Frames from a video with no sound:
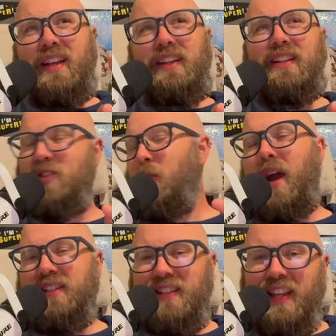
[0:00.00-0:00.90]
Let's go
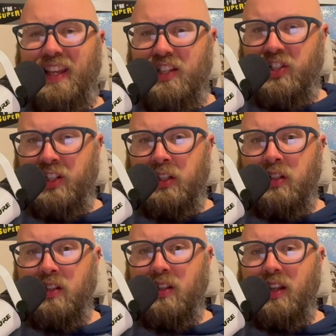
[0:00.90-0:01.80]
back to the
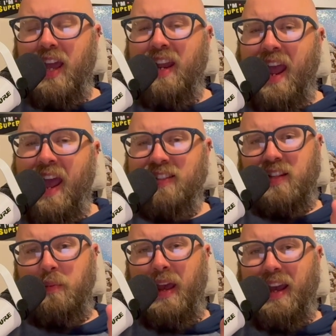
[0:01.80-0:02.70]
kitchen and
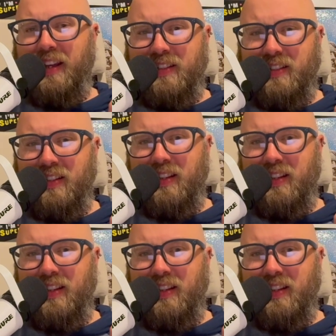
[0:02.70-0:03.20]
ask Max,